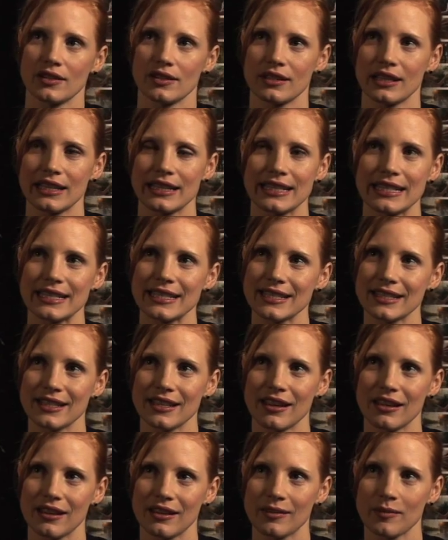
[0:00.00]
like
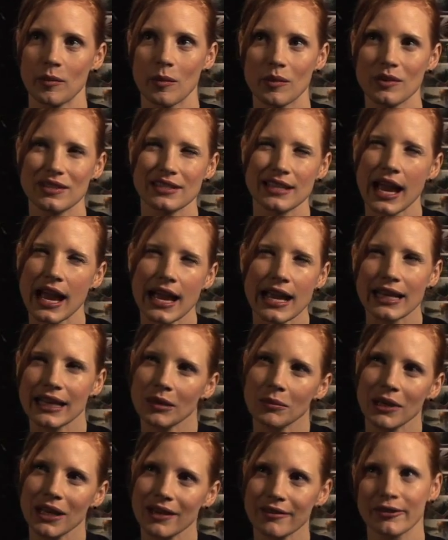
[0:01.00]
the tiny
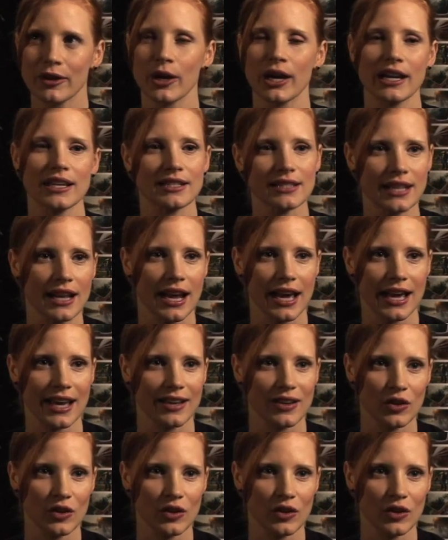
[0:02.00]
bit of grace that I